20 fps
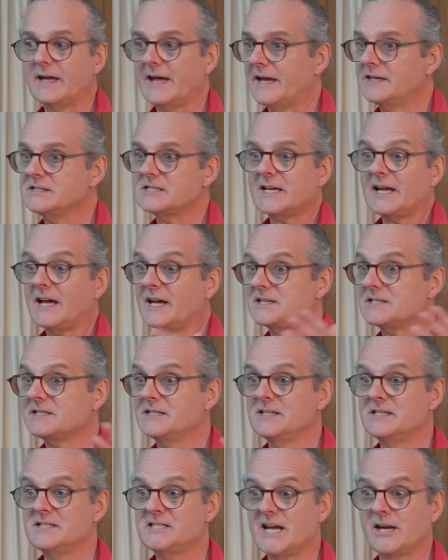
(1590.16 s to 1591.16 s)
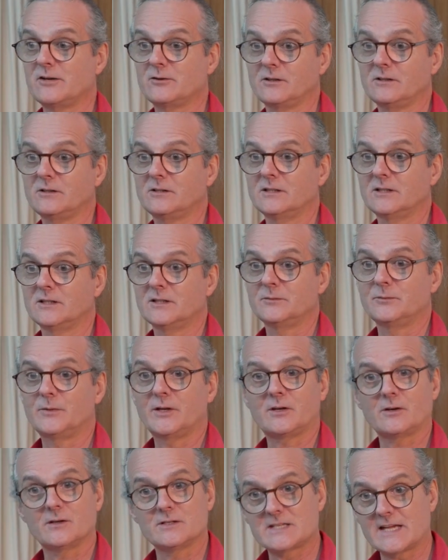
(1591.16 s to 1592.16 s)
education in general,
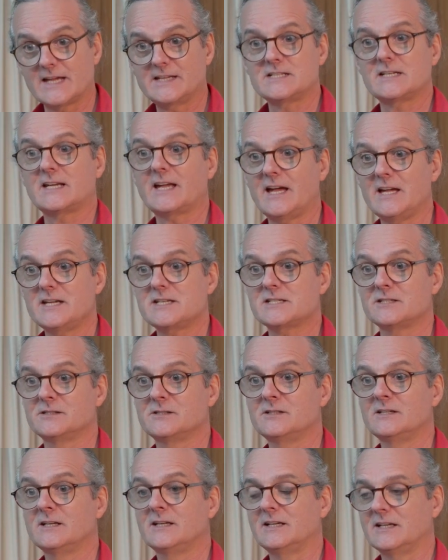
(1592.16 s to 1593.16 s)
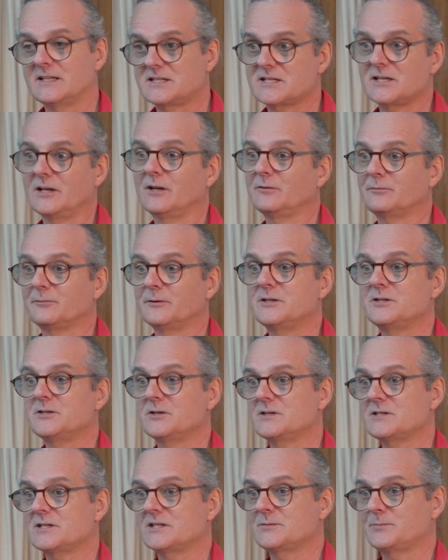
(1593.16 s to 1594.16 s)
because education itself
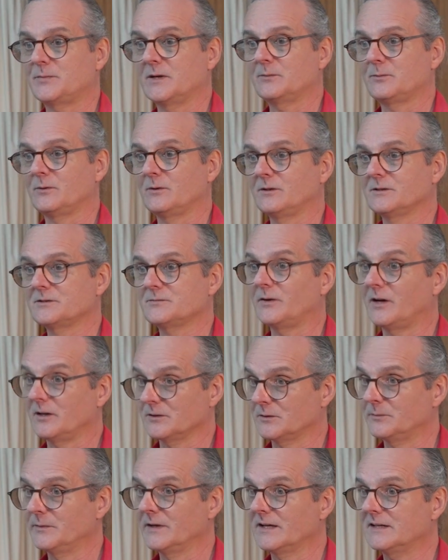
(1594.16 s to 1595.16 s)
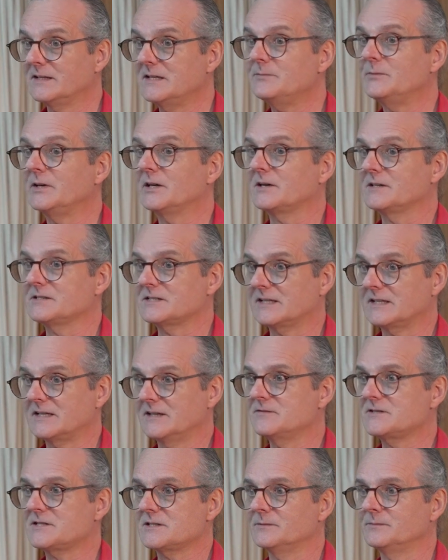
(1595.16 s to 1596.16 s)
reduces people's vulnerability because it
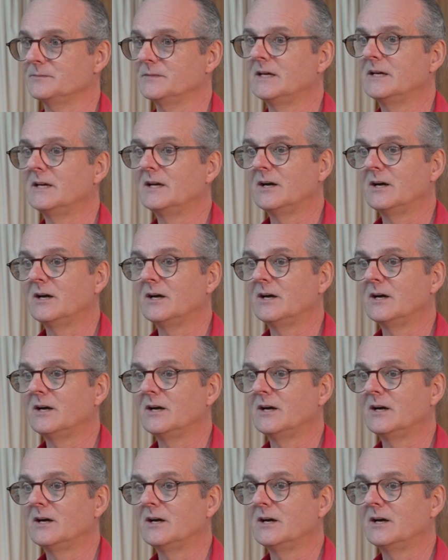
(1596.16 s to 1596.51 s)
gives them